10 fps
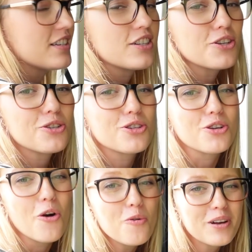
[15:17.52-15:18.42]
is
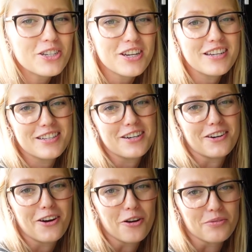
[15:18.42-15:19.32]
so much
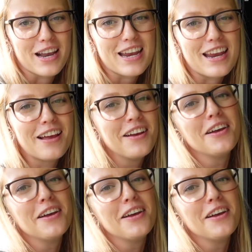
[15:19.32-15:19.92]
easier already